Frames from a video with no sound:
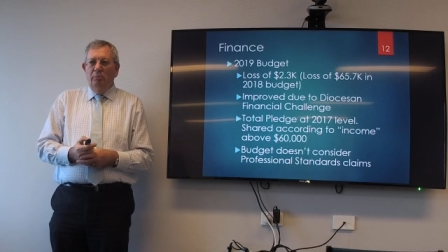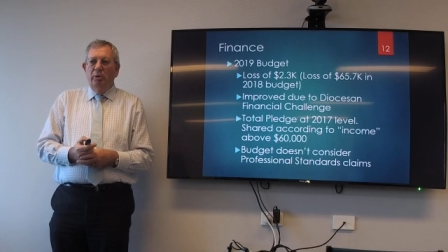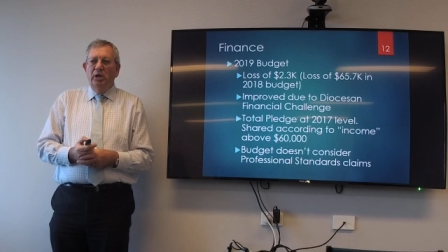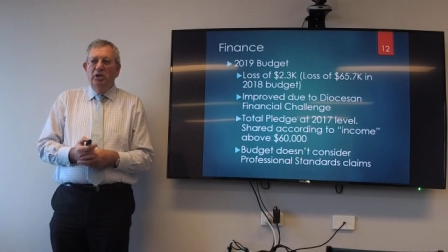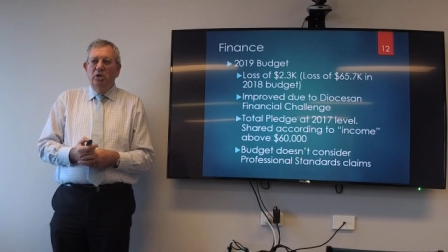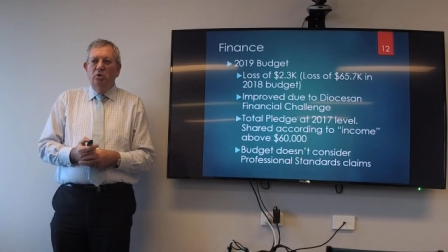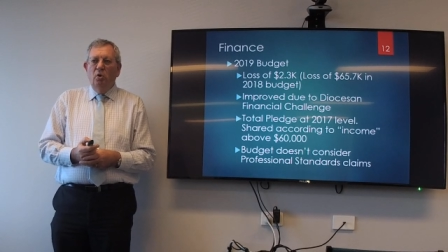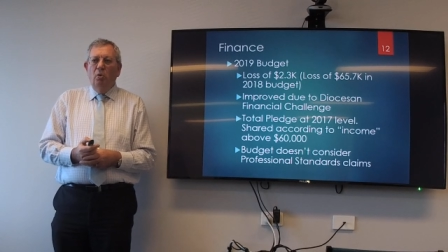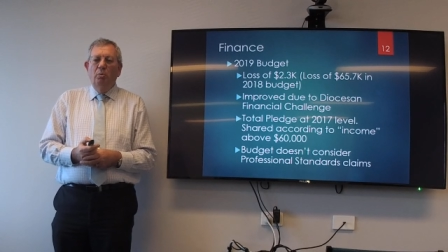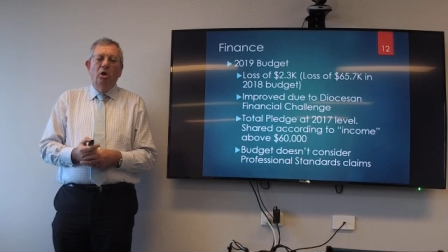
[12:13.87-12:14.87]
But in the
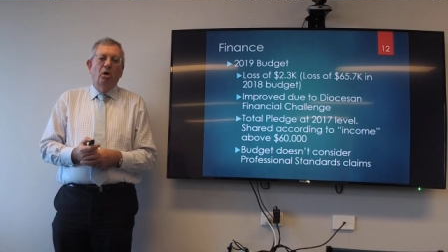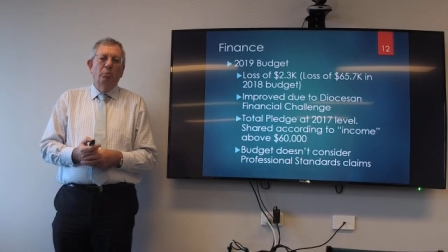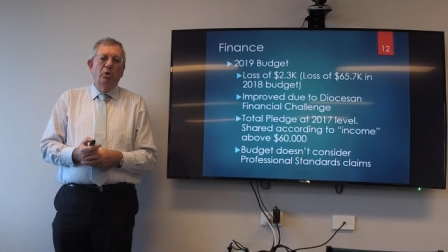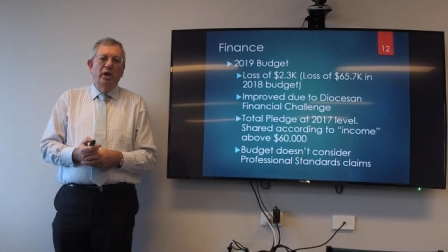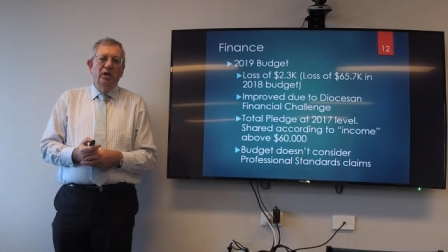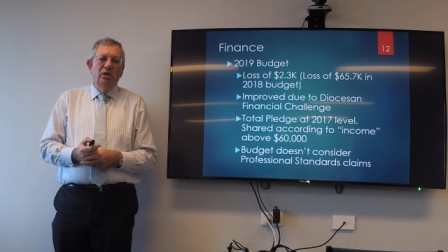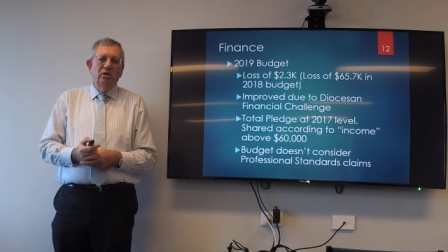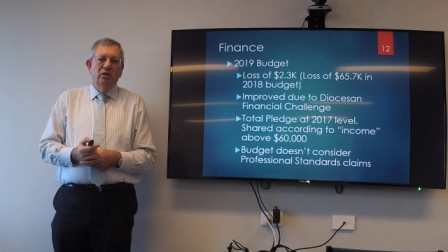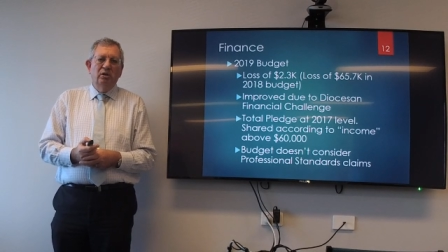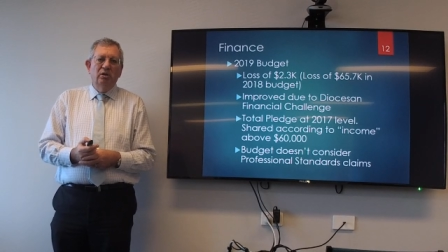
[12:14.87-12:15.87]
normal operating
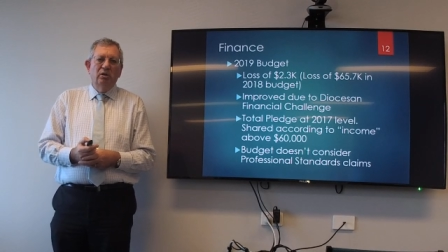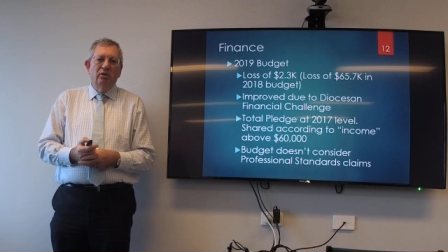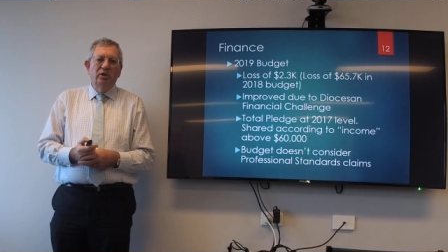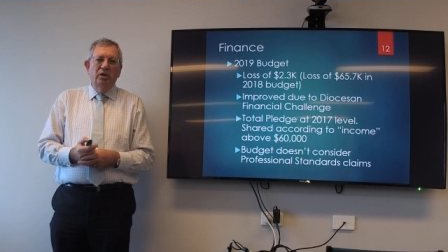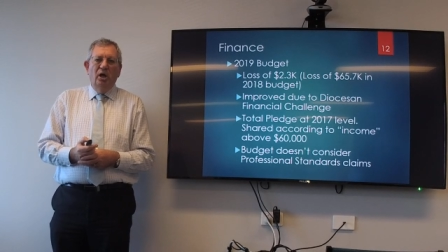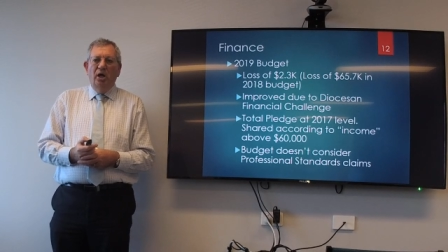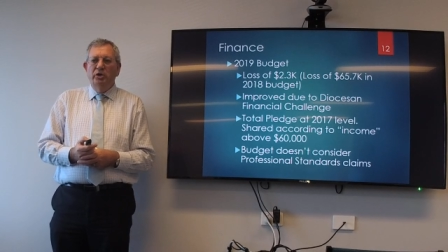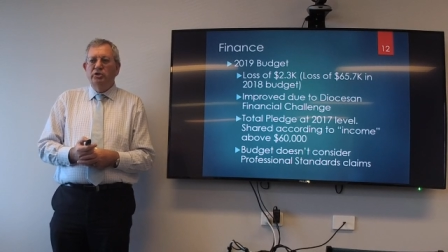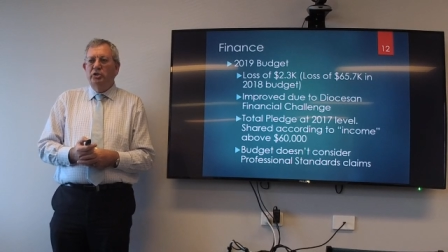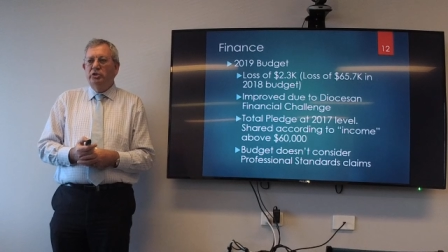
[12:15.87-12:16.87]
of the
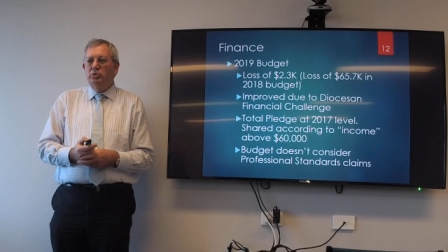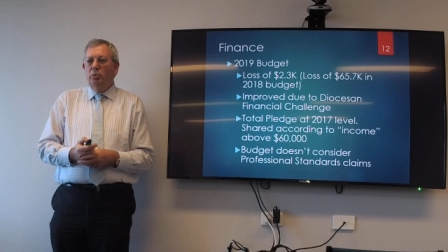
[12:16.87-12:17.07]
diocese,